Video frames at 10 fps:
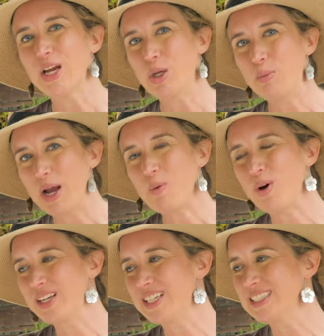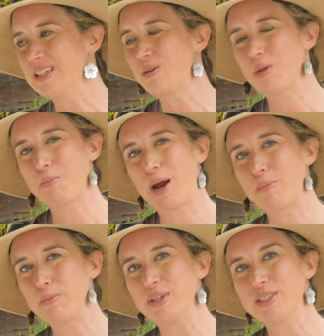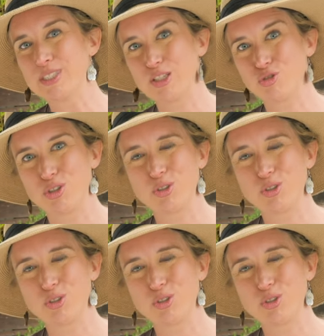you might want to consider the peppermint, citrus,